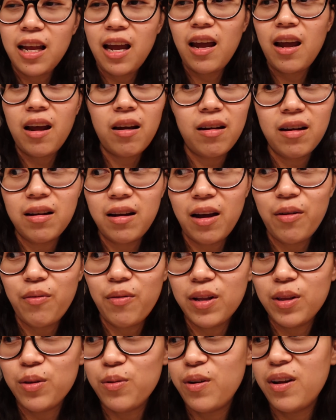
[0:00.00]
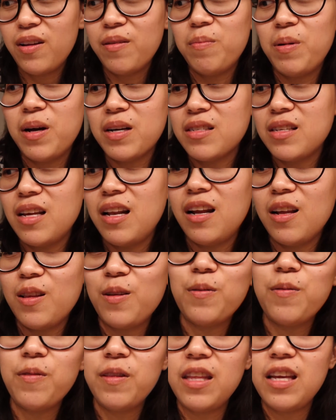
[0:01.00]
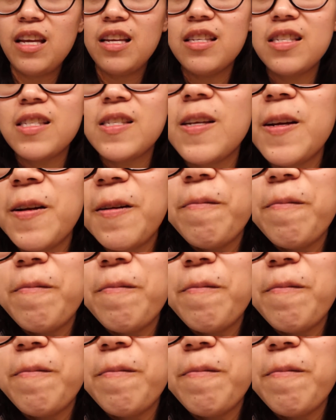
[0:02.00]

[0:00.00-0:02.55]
I want to unbox a lot of things.